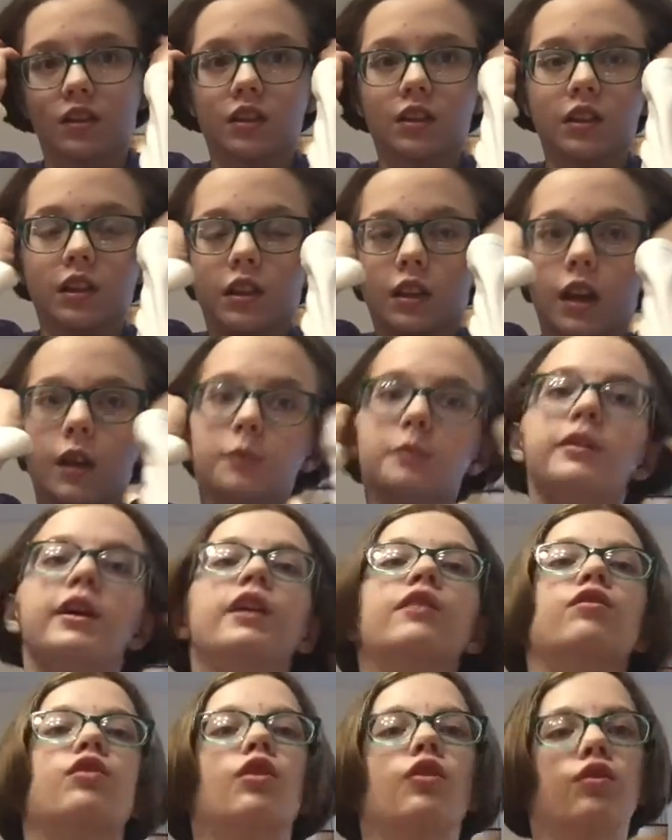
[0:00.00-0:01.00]
and I'm
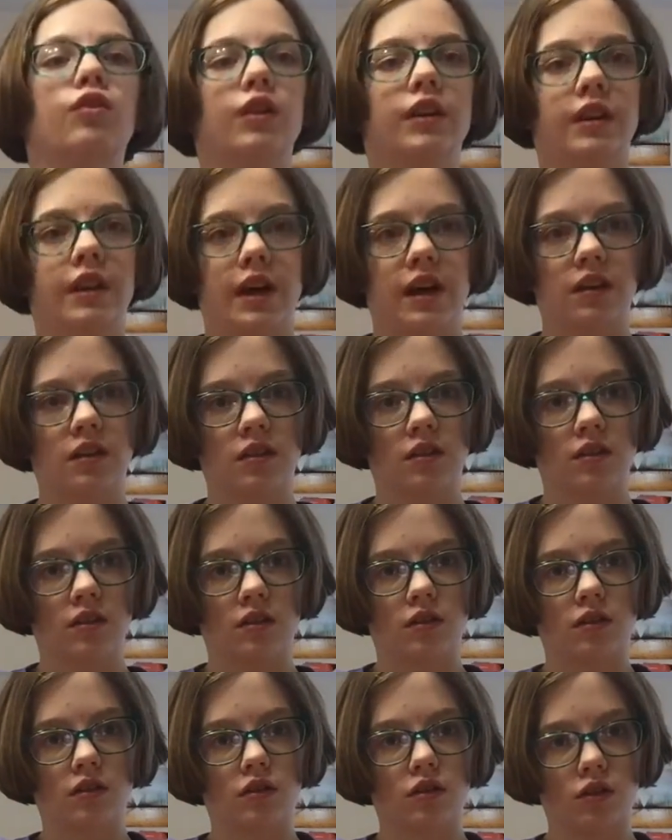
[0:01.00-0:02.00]
grateful for that.
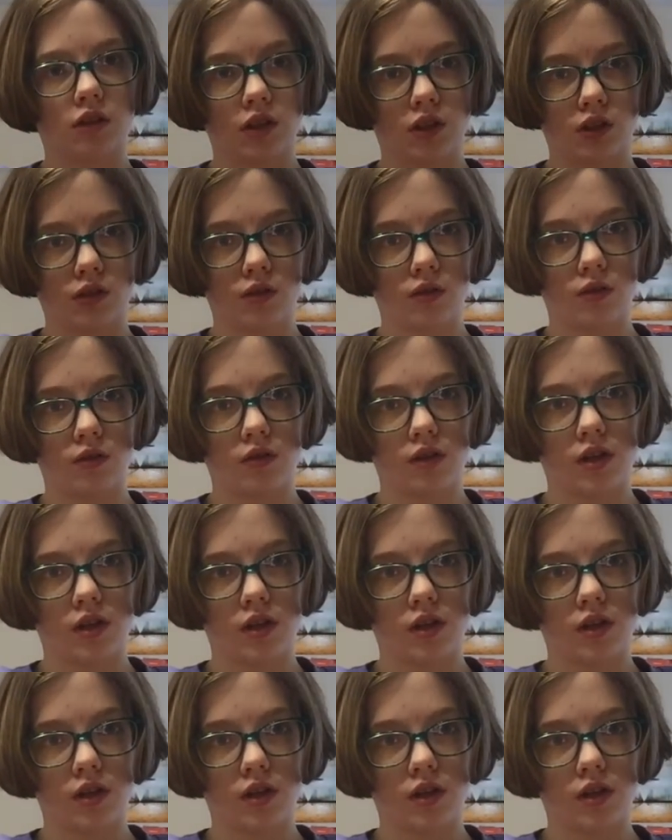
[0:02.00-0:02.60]
So